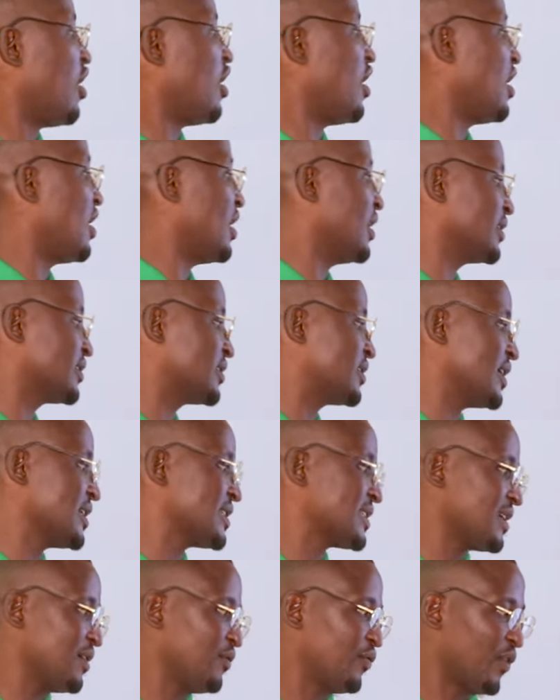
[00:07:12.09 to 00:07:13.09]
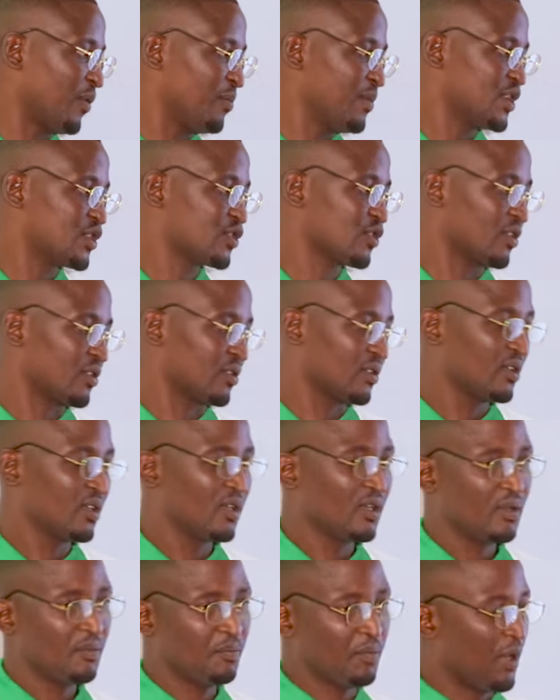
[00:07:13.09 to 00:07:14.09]
all this information,
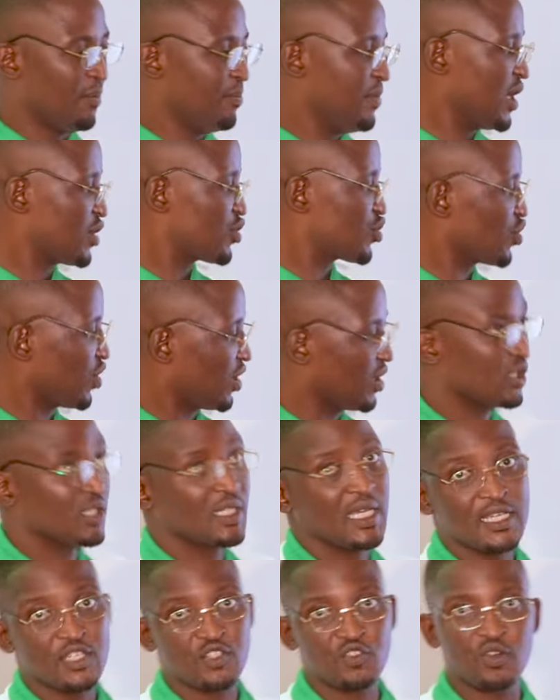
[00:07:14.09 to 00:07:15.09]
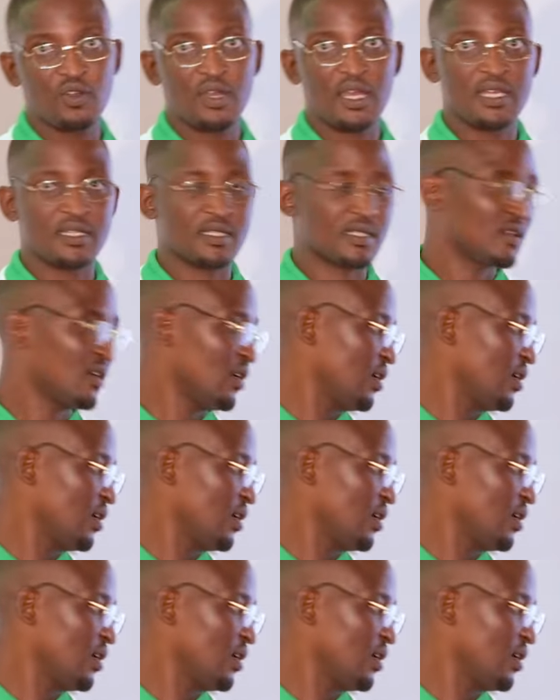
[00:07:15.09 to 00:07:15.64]
but make sure there's no S.